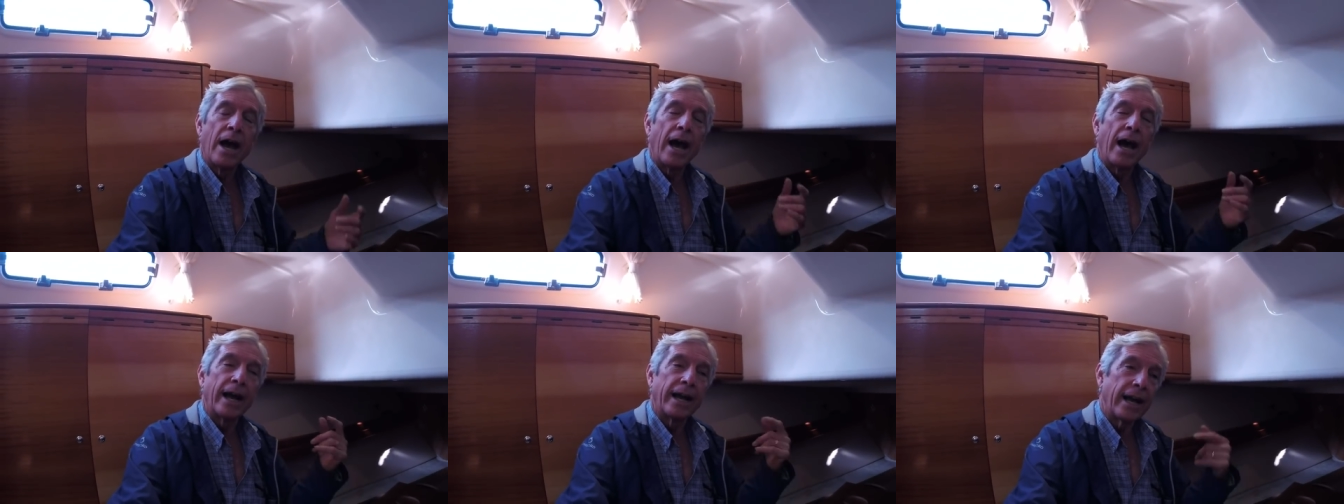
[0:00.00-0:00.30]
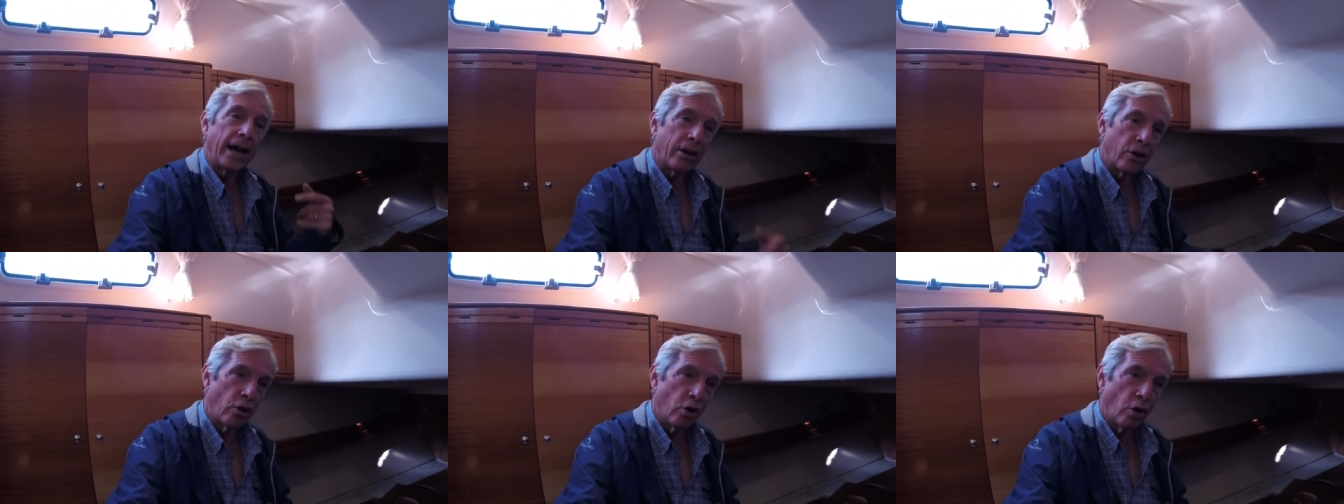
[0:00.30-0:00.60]
I
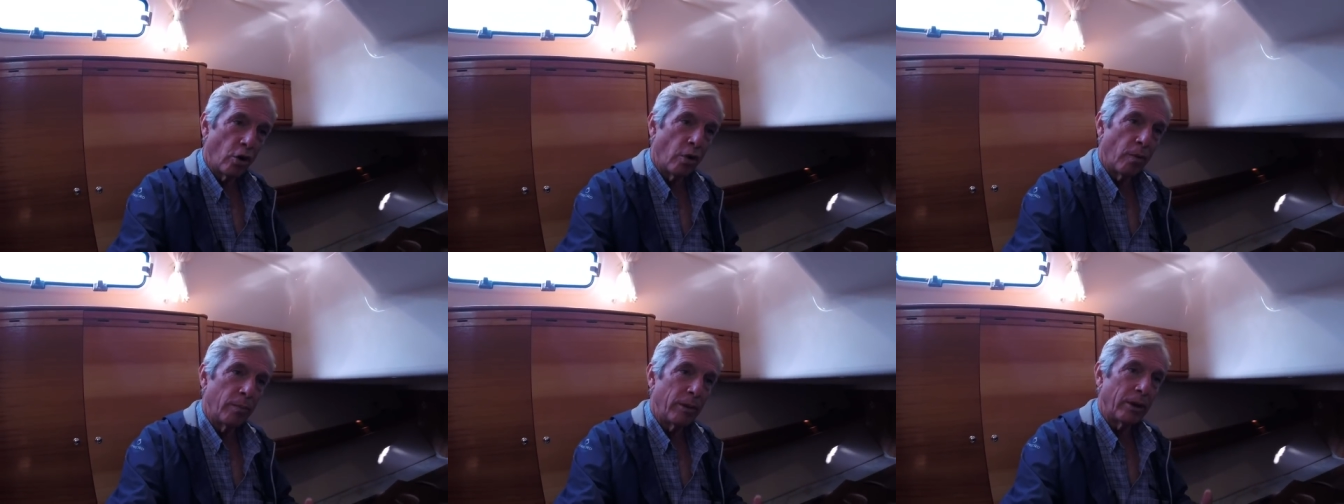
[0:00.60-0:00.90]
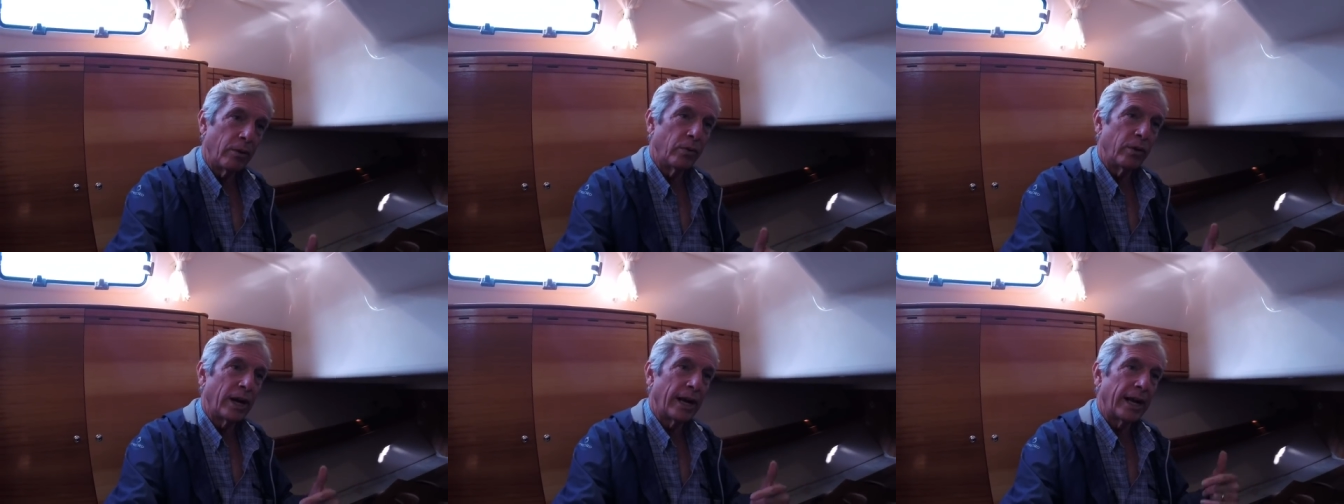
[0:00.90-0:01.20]
got home,
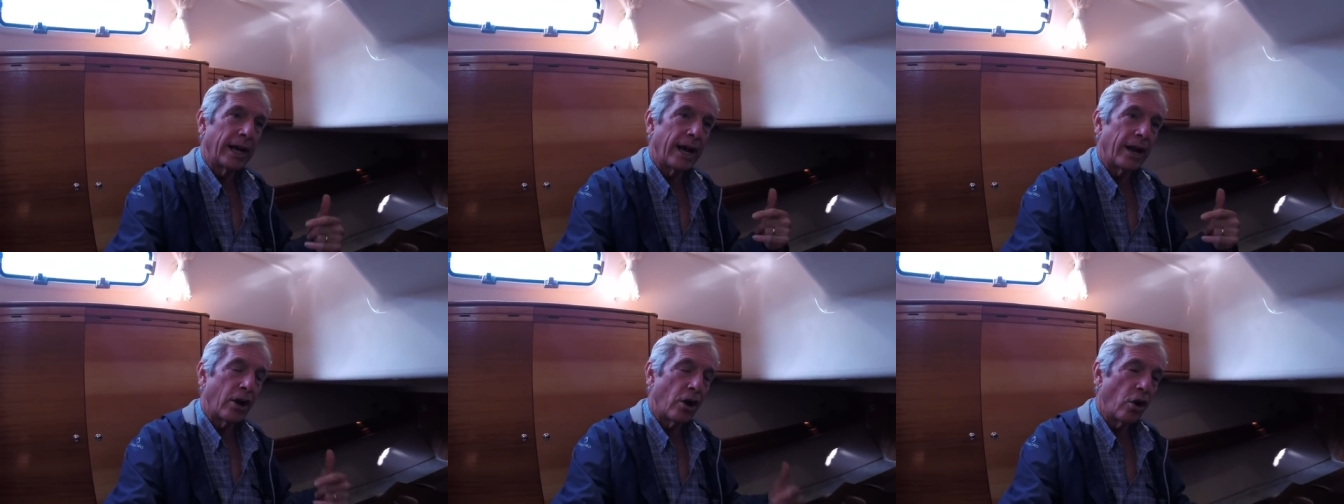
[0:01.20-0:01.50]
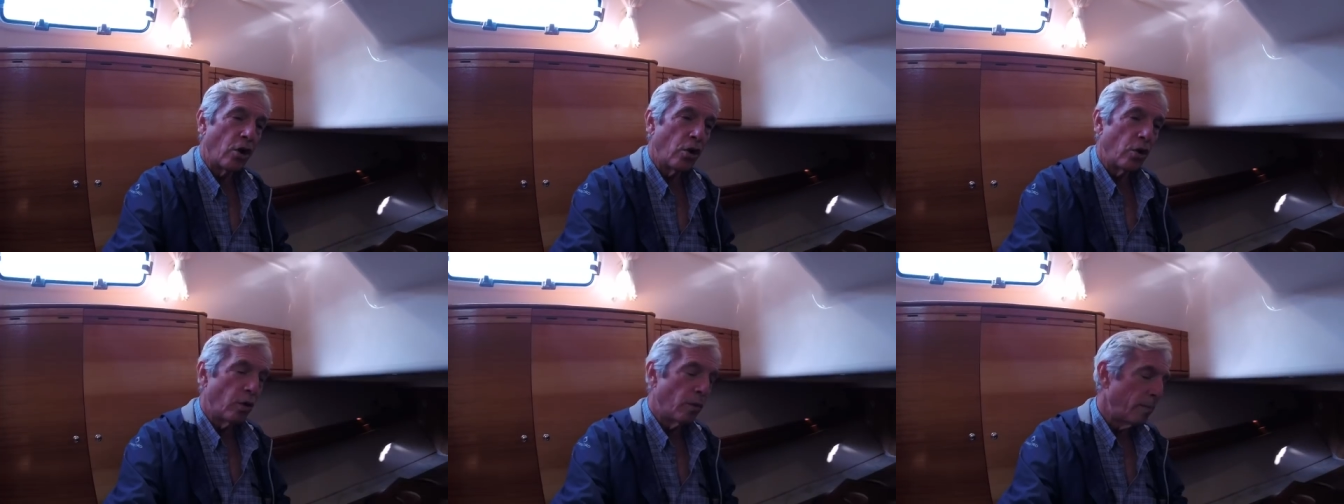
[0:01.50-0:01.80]
and when I got
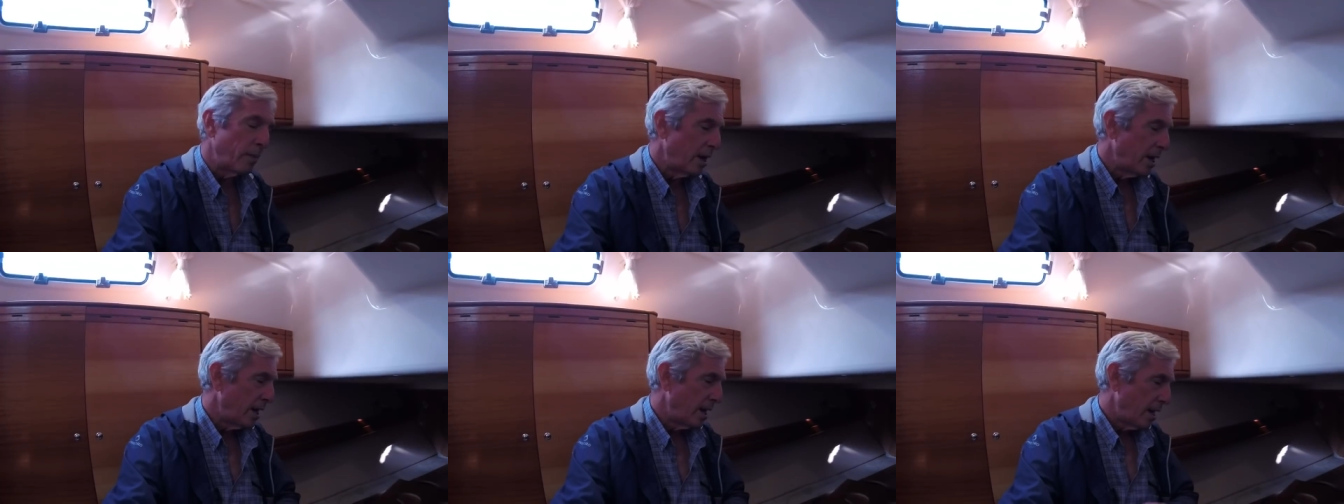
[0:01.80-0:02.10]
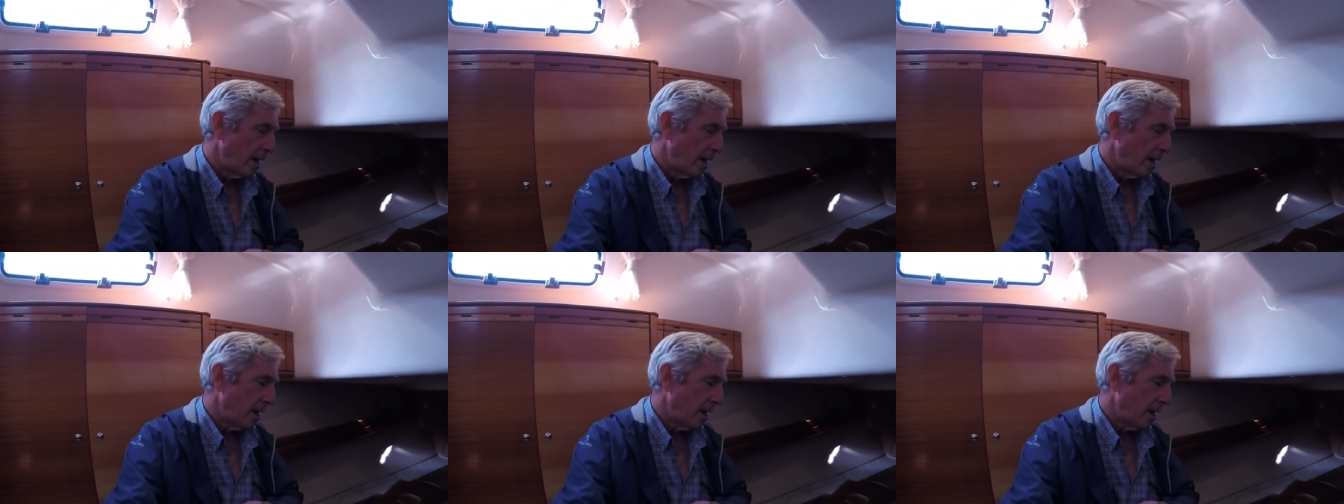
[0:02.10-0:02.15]
home,